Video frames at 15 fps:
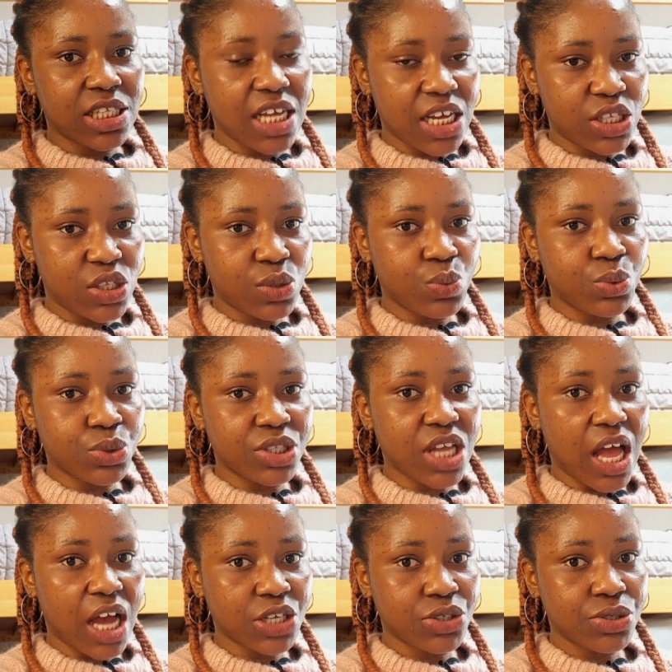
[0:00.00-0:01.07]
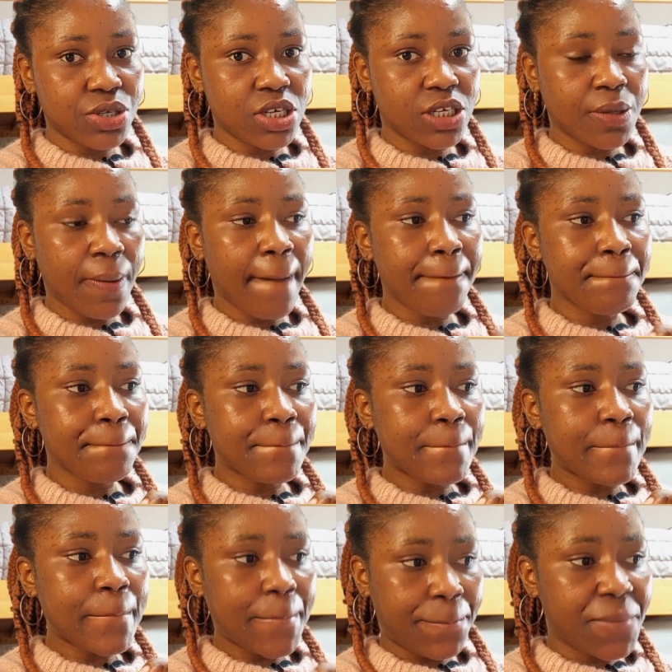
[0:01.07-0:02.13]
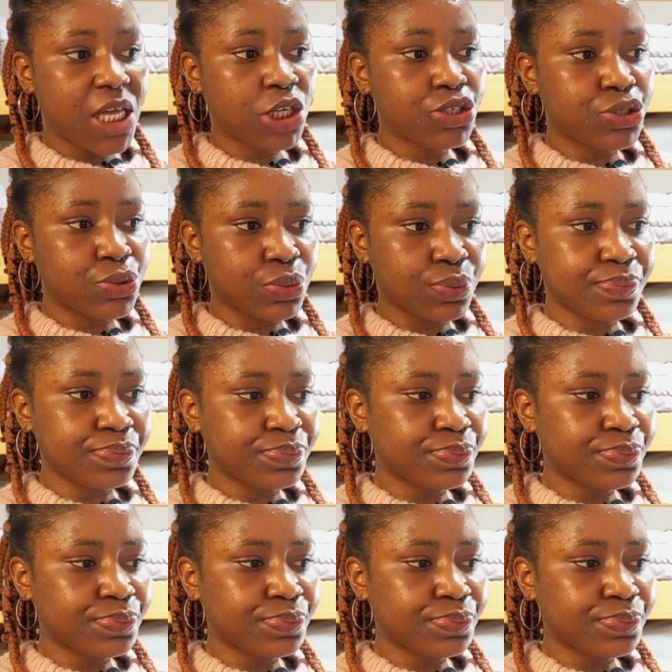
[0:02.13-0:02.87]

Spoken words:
That would actually make do.